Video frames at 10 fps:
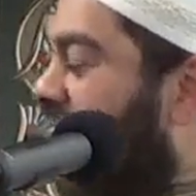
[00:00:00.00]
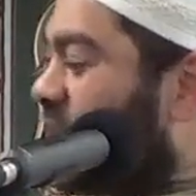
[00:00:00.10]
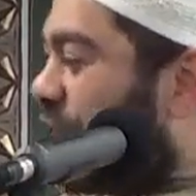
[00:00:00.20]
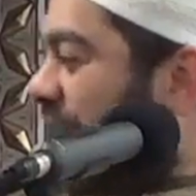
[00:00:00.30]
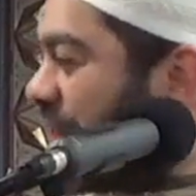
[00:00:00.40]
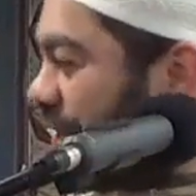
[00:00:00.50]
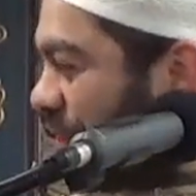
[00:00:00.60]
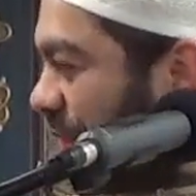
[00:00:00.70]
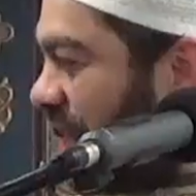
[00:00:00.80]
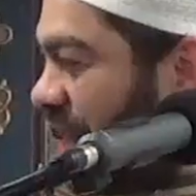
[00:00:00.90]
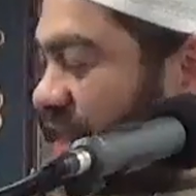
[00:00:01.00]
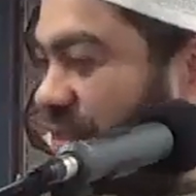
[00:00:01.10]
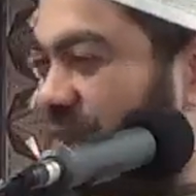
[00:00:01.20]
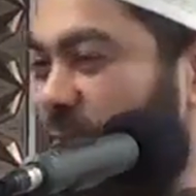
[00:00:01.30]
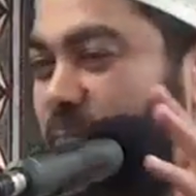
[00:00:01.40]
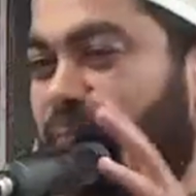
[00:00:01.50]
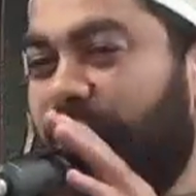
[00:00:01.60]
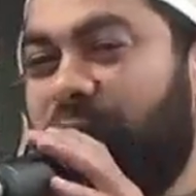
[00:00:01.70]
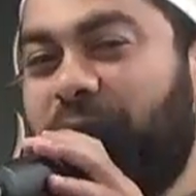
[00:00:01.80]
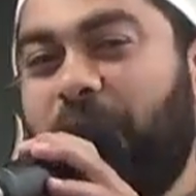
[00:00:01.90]
The other thing is,
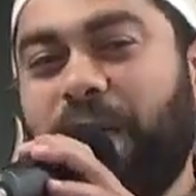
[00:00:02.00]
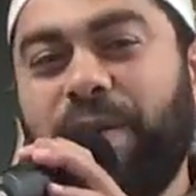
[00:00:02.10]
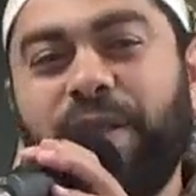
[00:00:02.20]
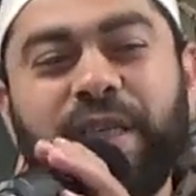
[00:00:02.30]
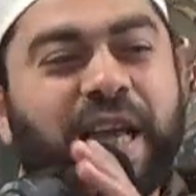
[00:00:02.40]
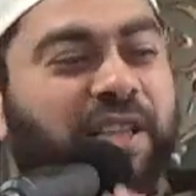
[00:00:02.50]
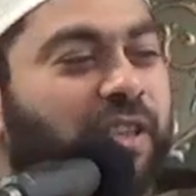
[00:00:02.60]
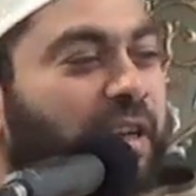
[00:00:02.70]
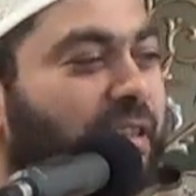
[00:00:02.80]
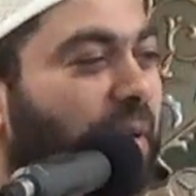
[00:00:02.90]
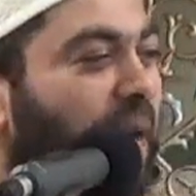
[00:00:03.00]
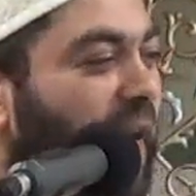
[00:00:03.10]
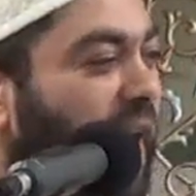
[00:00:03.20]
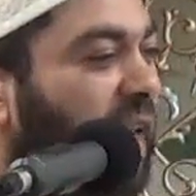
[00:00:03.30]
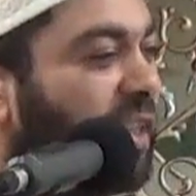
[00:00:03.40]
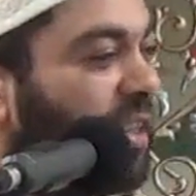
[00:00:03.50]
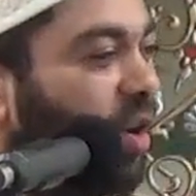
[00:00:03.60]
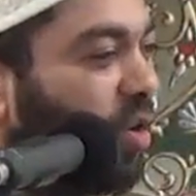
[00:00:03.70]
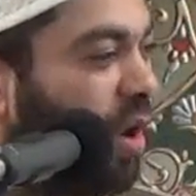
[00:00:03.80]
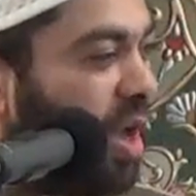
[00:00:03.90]
yes, there are some ayat in
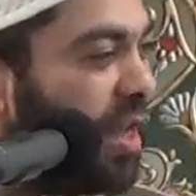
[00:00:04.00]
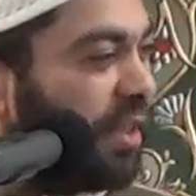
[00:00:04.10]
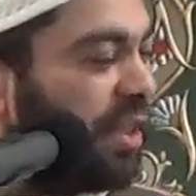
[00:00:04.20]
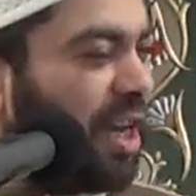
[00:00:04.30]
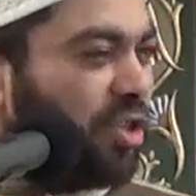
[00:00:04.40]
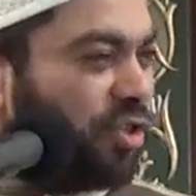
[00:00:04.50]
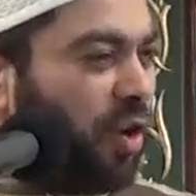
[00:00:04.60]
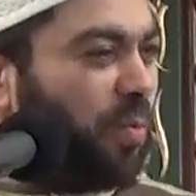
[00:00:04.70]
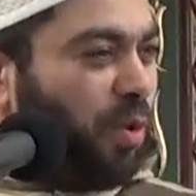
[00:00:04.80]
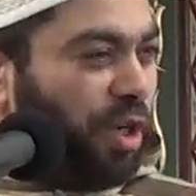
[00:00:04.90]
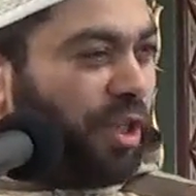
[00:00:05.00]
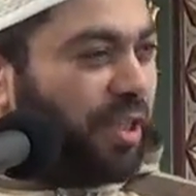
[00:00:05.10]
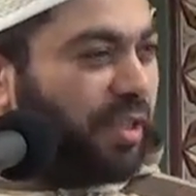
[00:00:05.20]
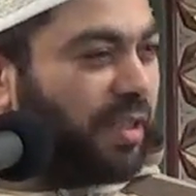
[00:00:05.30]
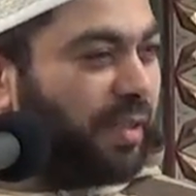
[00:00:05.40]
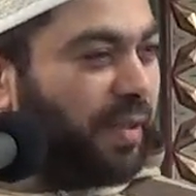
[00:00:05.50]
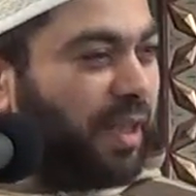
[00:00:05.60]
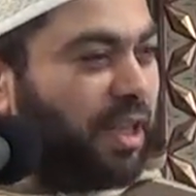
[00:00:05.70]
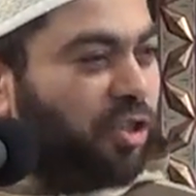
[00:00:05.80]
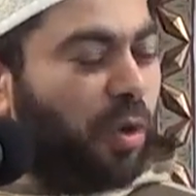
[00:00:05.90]
the Quran, they are so mu'jiz,
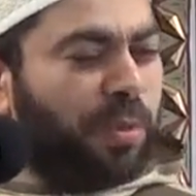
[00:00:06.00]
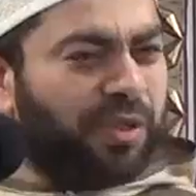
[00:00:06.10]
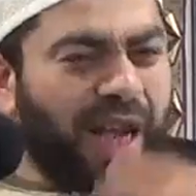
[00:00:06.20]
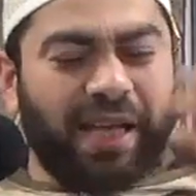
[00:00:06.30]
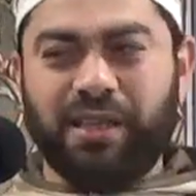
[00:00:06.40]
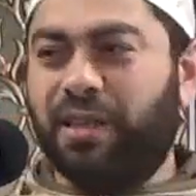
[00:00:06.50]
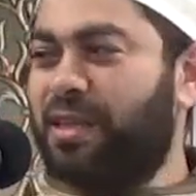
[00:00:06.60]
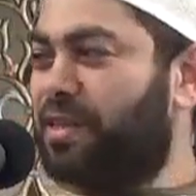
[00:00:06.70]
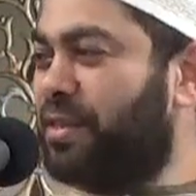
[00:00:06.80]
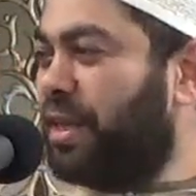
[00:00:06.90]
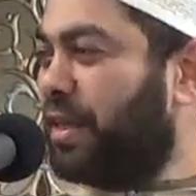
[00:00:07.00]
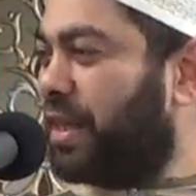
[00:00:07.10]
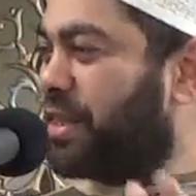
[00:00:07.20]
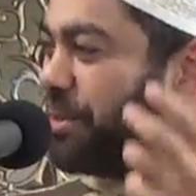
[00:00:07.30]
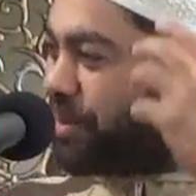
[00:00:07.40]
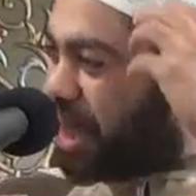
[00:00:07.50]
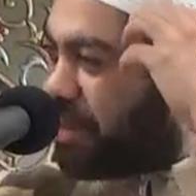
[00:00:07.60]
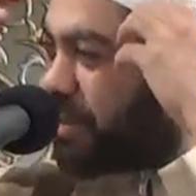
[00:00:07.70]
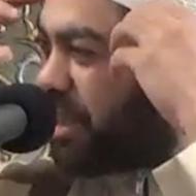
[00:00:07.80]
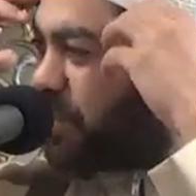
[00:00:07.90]
so miraculous, that
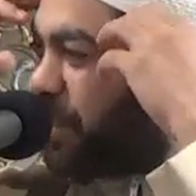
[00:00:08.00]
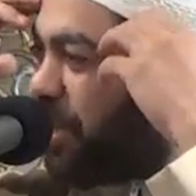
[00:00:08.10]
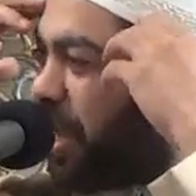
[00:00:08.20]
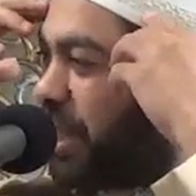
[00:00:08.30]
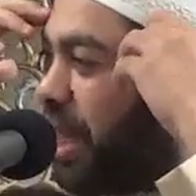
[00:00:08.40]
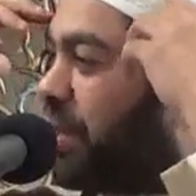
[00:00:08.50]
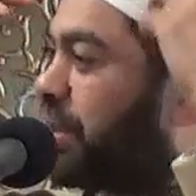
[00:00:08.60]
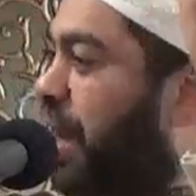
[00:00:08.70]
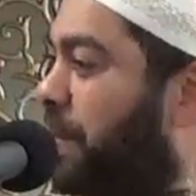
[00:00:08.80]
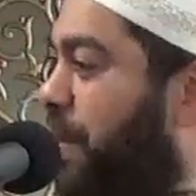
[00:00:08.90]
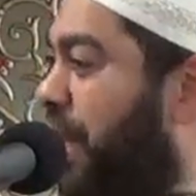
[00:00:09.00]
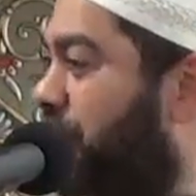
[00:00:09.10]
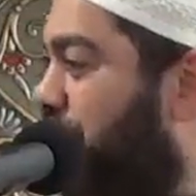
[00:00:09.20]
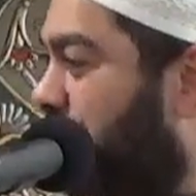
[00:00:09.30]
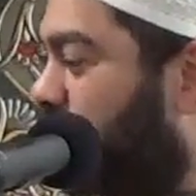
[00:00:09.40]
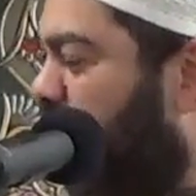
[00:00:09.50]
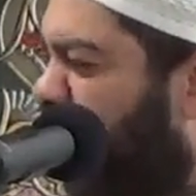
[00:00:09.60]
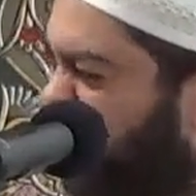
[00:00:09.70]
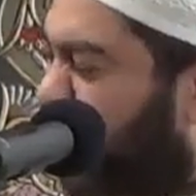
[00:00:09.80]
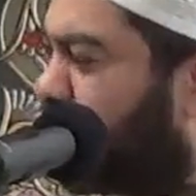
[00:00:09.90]
sometimes it's beyond our comprehension. And
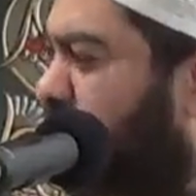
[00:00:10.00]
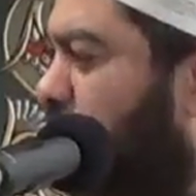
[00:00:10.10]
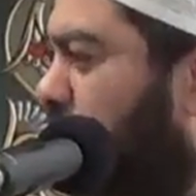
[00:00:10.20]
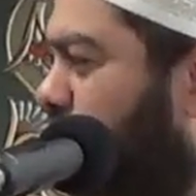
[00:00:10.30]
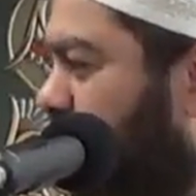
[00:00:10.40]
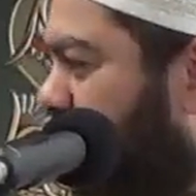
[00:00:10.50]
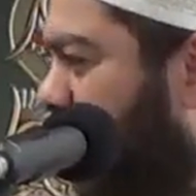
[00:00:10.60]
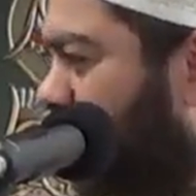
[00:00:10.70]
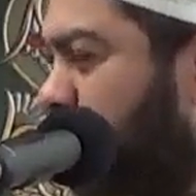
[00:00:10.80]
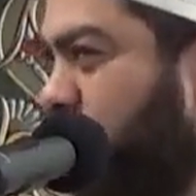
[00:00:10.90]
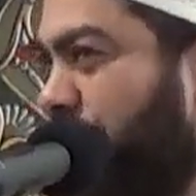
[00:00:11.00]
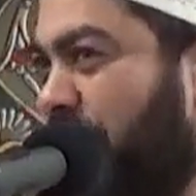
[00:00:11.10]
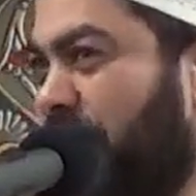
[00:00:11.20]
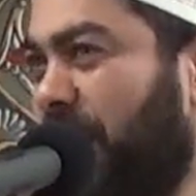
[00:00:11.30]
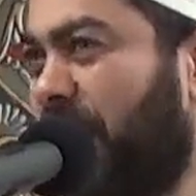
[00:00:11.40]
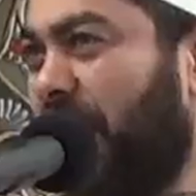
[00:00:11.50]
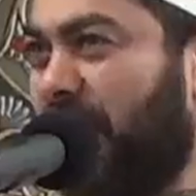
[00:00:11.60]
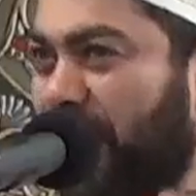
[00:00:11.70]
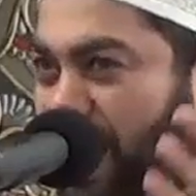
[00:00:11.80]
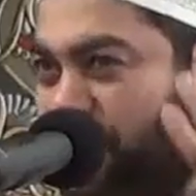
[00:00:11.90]
I'll give a couple of examples. And I
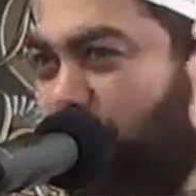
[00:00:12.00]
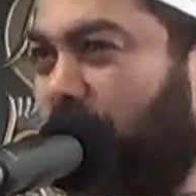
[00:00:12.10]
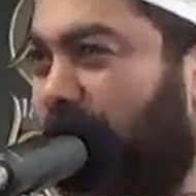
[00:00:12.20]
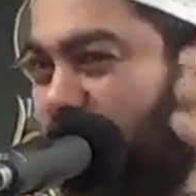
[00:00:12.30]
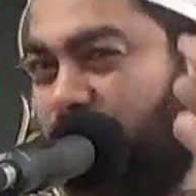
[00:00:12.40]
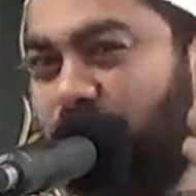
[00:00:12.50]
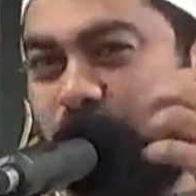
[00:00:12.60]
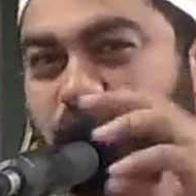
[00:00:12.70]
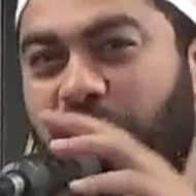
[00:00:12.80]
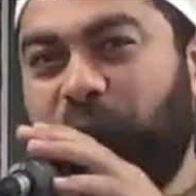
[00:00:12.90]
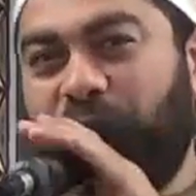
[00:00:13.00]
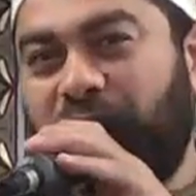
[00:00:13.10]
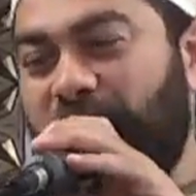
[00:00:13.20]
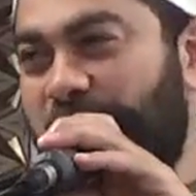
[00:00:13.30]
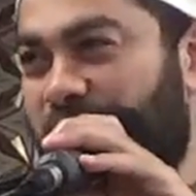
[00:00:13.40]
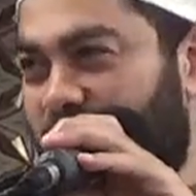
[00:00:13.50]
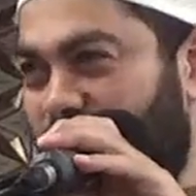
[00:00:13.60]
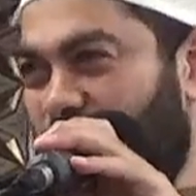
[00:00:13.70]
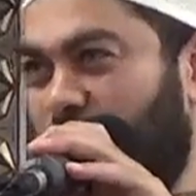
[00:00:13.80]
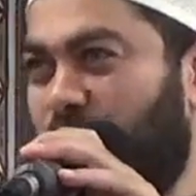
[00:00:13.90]
can ask you kindly to move up a little bit.
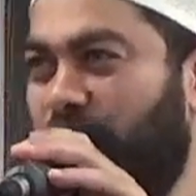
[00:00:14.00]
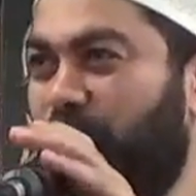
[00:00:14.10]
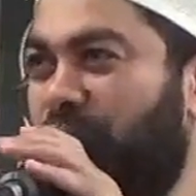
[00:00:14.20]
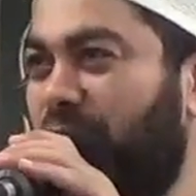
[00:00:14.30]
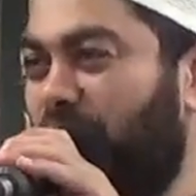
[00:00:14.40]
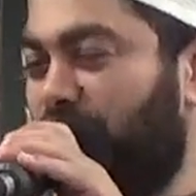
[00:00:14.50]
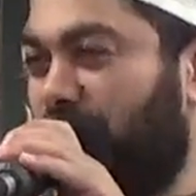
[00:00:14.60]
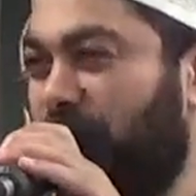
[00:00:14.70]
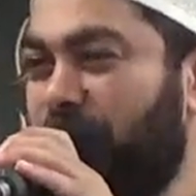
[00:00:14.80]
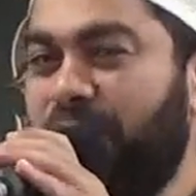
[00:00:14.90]
People are waiting outside.